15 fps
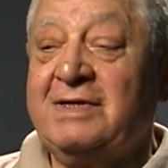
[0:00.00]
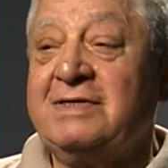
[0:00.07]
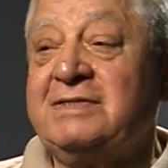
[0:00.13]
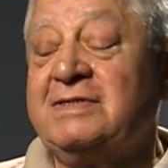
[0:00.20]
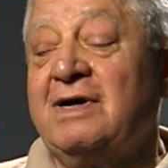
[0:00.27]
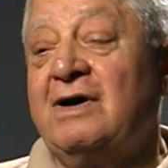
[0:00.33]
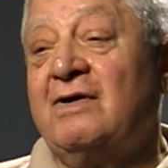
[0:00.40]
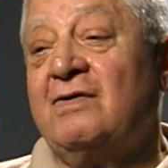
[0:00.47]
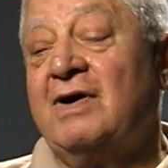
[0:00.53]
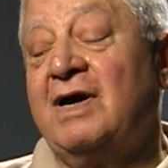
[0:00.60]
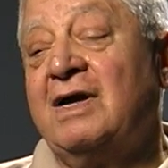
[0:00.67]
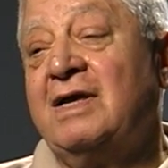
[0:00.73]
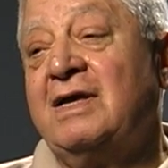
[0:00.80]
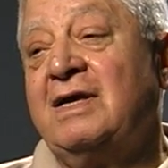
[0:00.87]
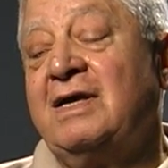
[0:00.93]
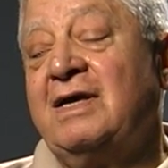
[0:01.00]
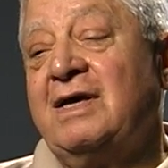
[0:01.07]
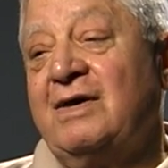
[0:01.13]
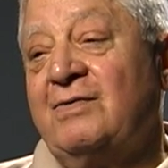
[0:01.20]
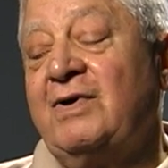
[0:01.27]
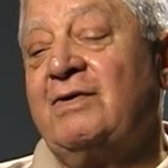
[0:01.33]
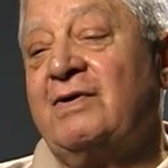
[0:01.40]
So
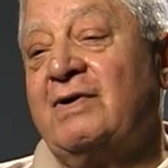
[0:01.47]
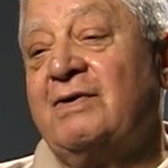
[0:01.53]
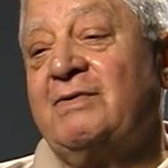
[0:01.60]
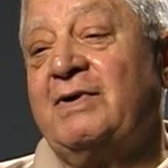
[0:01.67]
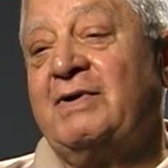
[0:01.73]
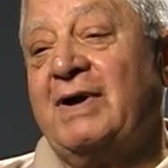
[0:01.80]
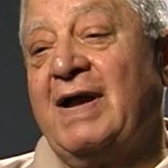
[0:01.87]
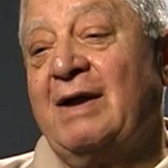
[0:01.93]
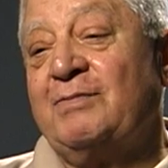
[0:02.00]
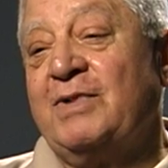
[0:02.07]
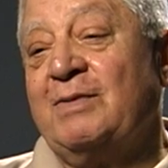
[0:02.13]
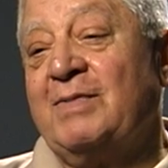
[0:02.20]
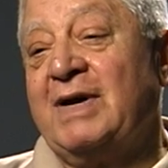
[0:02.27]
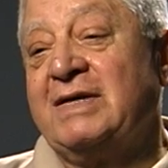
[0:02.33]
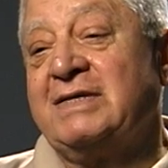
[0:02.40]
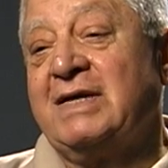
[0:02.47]
we were happy about that.